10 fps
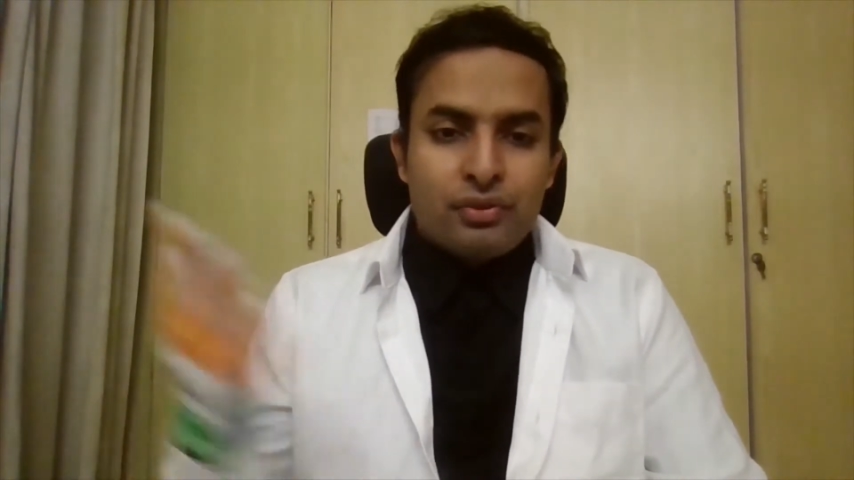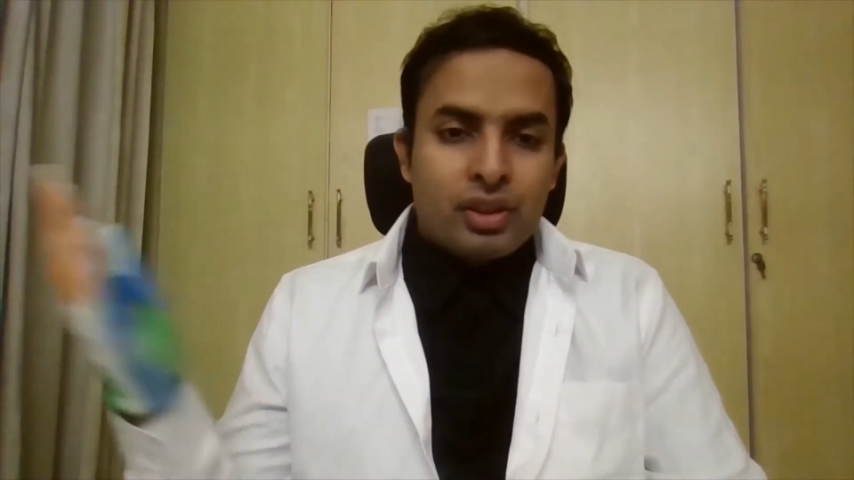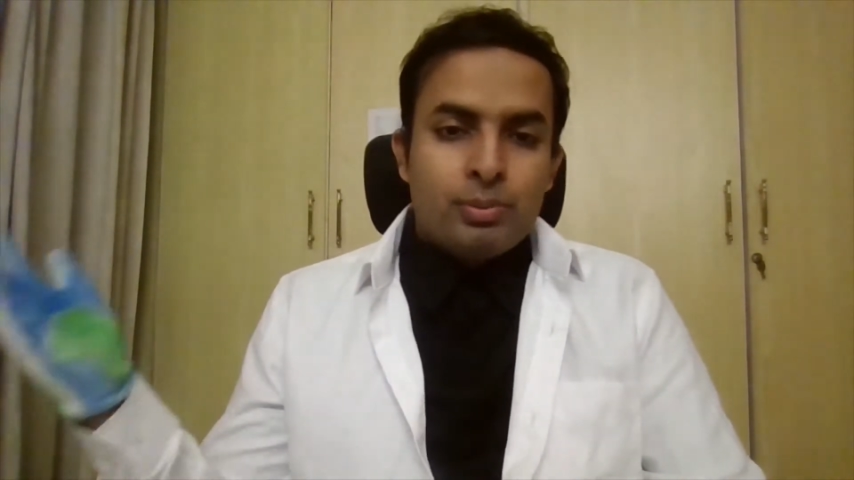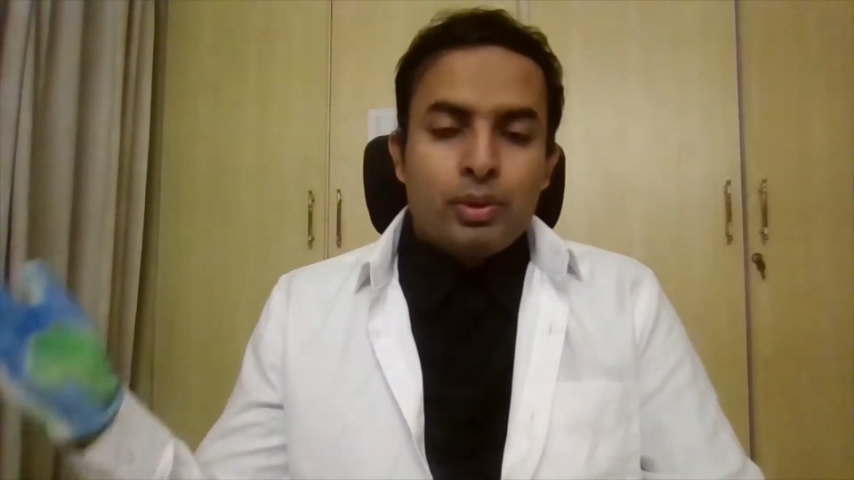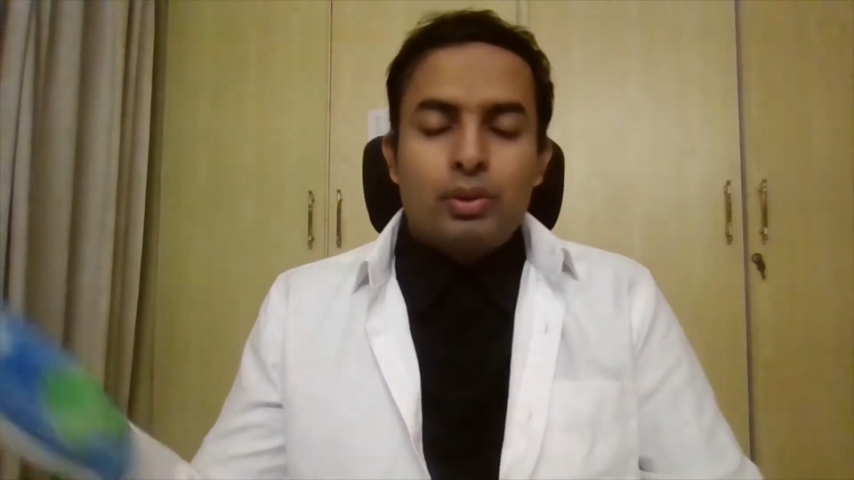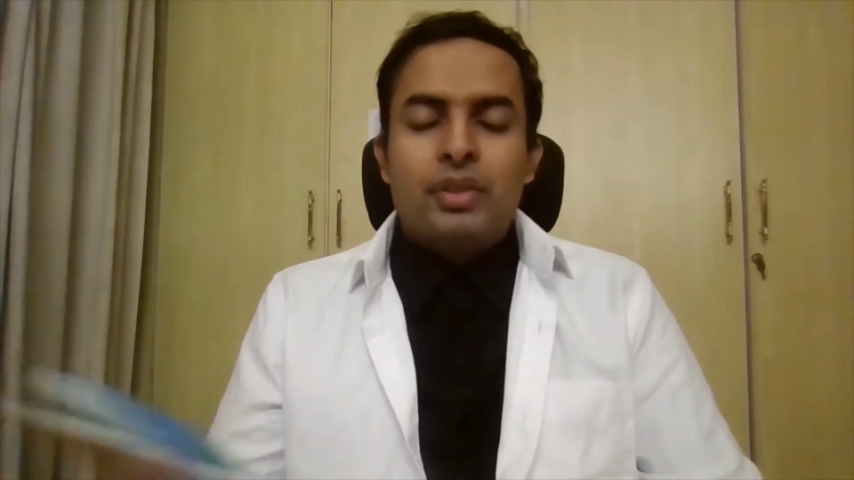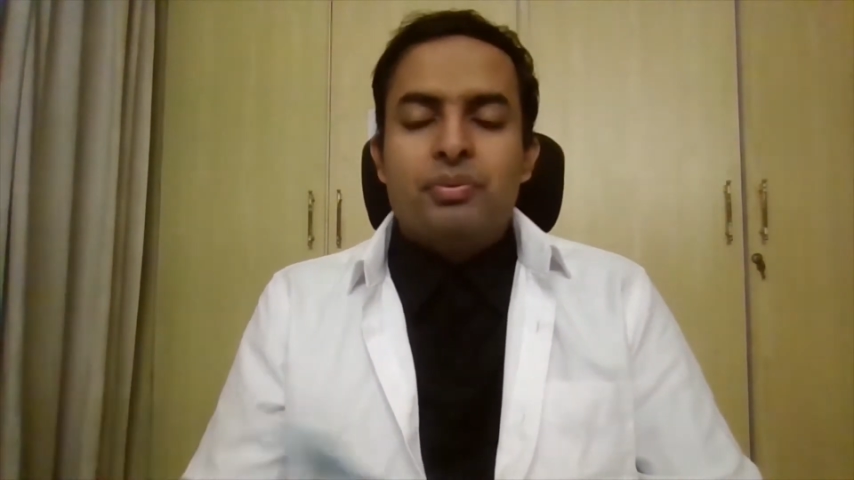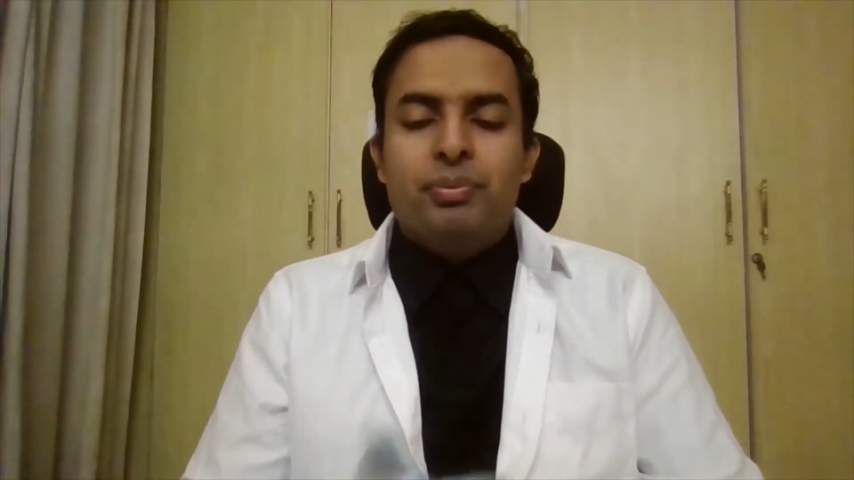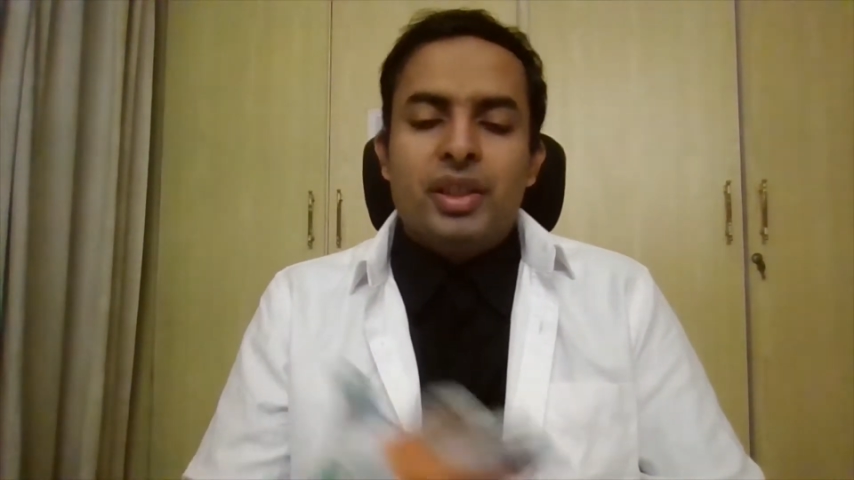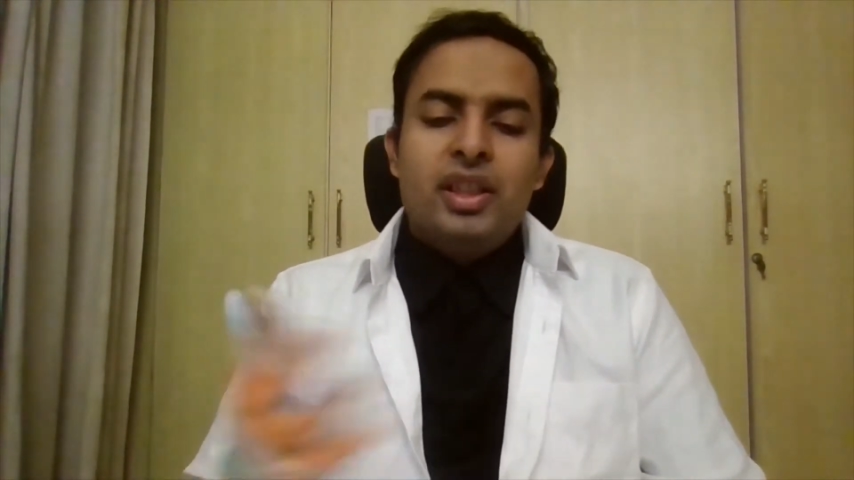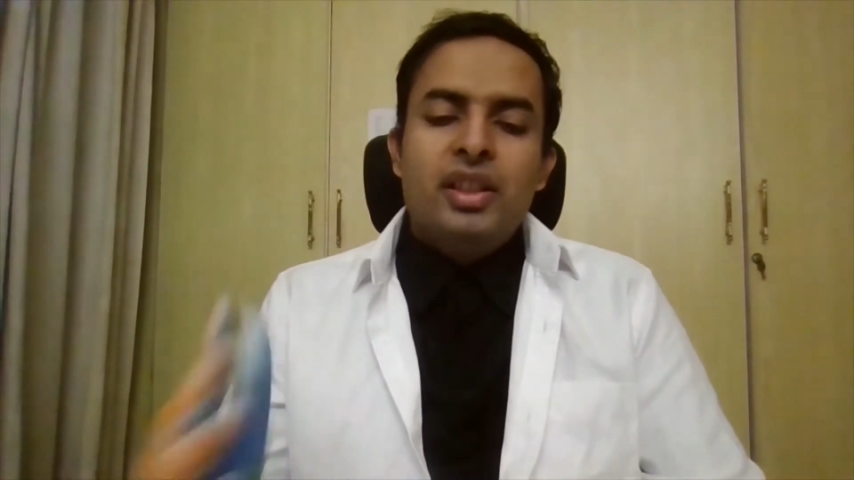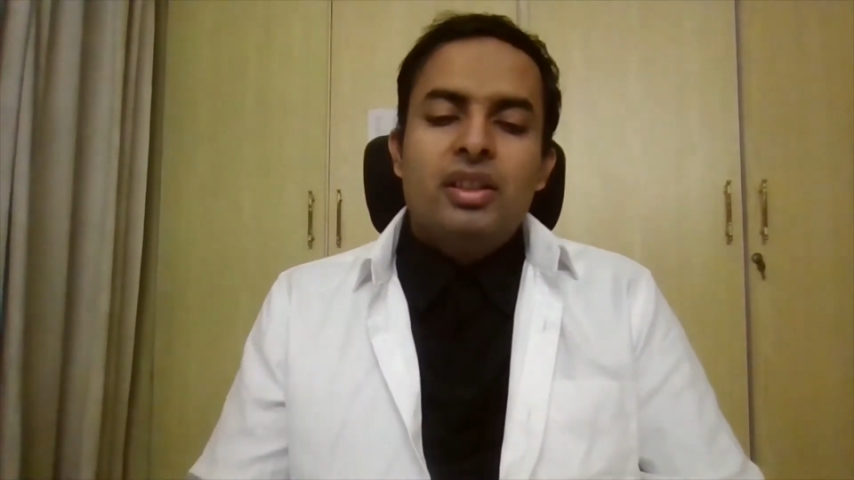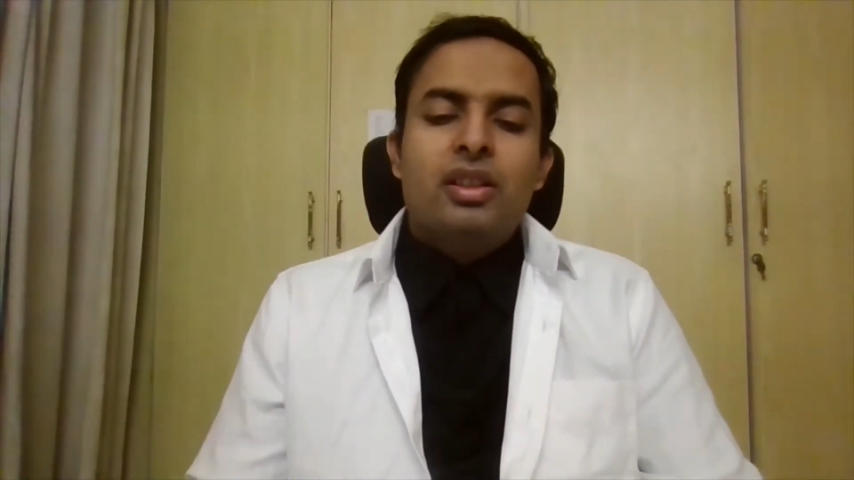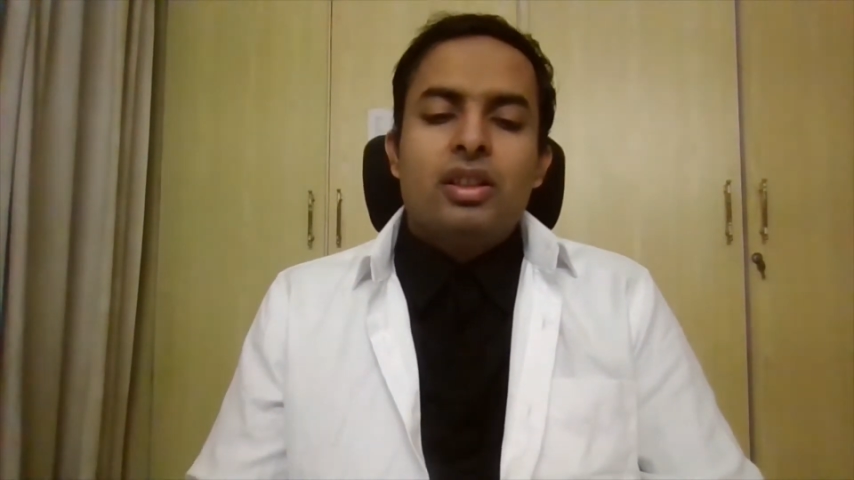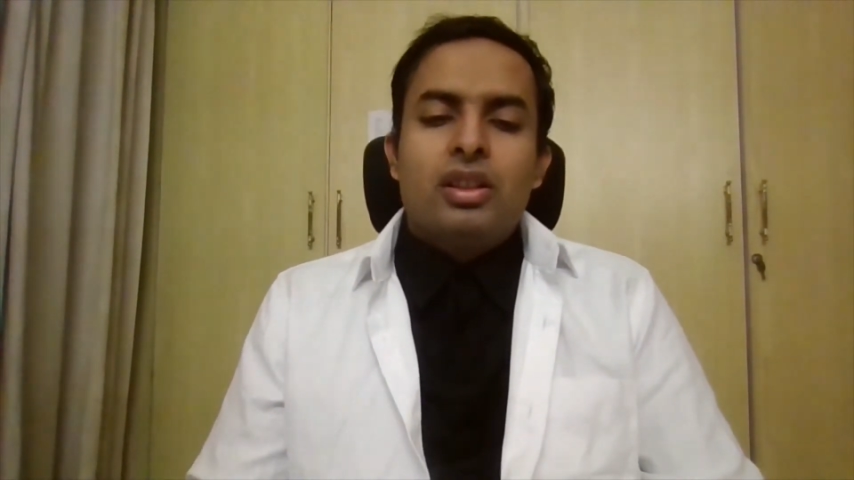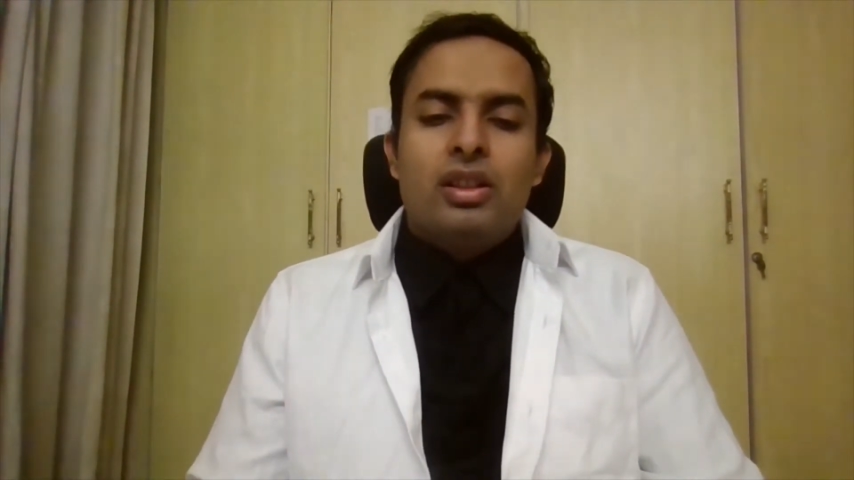from OFB